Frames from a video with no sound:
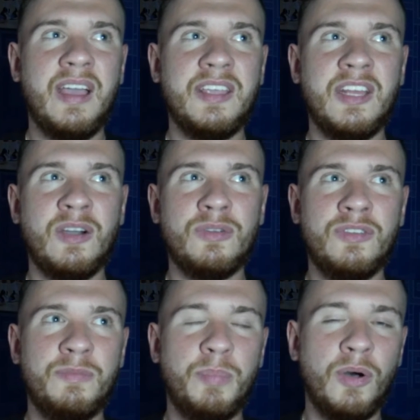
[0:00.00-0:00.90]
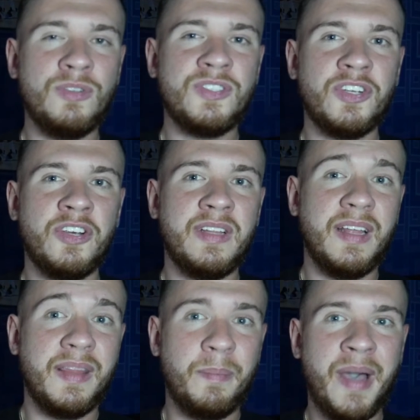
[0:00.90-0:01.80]
you know, you've
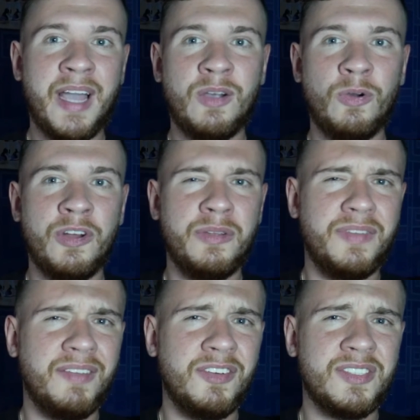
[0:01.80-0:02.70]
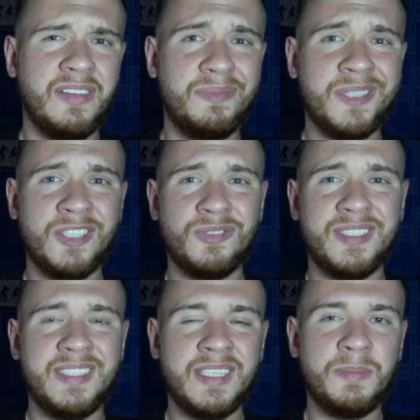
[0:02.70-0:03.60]
bolstered the backcourt and you've given yourself a potential
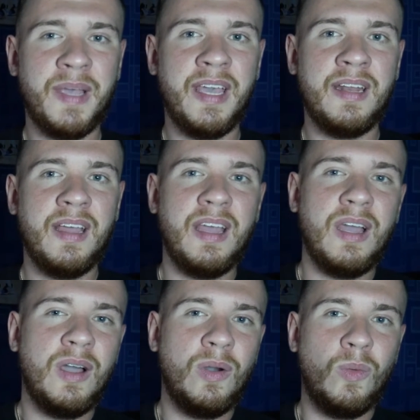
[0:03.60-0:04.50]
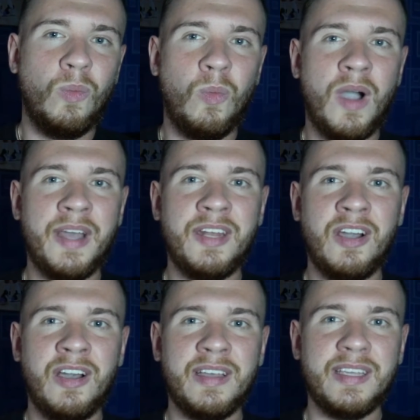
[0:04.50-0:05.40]
six man. Why
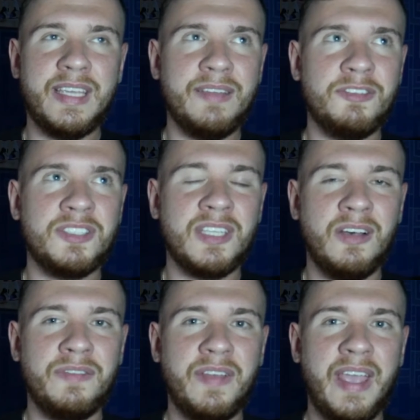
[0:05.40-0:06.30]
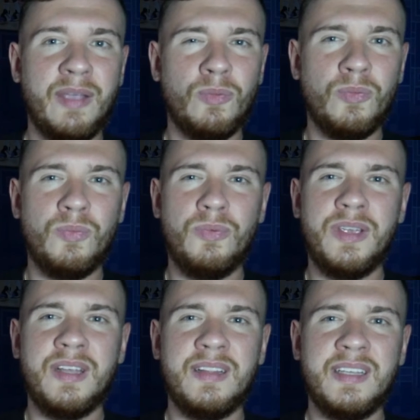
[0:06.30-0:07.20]
not give yourself a
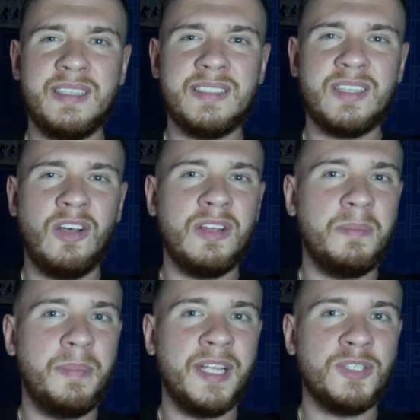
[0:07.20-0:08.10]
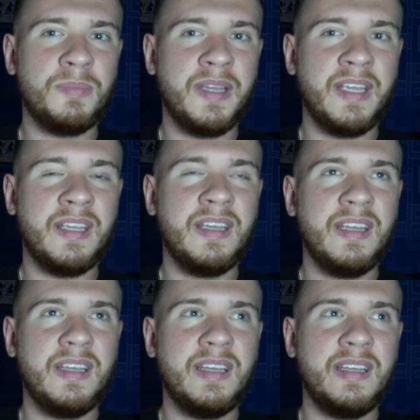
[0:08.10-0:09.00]
really solid bench big
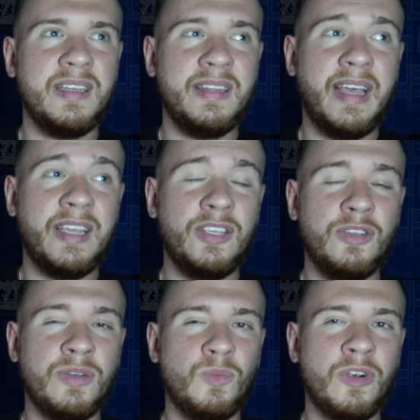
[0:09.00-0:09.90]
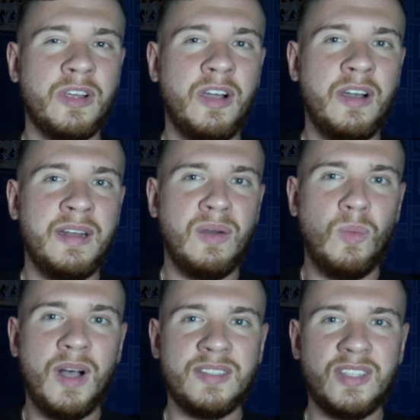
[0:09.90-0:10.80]
that you can work on
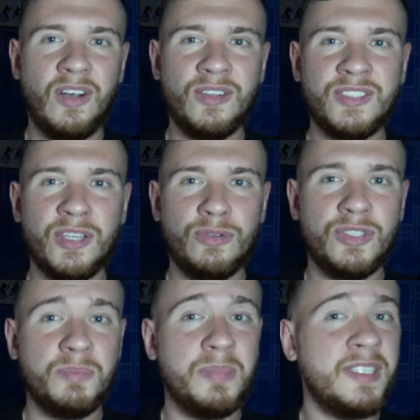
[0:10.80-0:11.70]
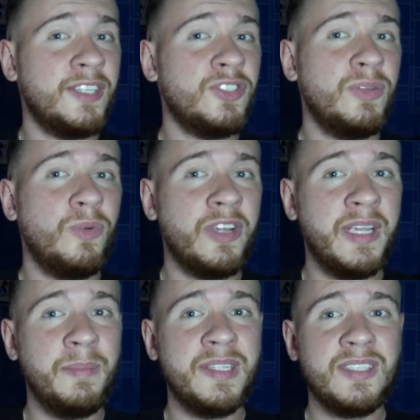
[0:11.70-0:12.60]
whilst also just potentially working
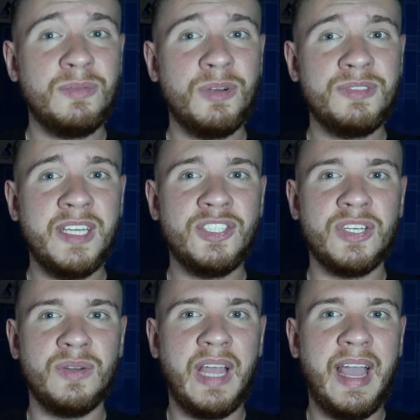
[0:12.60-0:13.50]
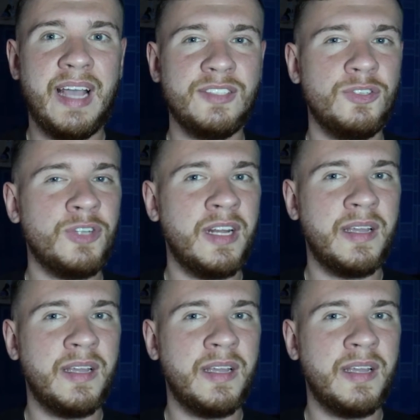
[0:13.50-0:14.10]
him into the rotation as you try to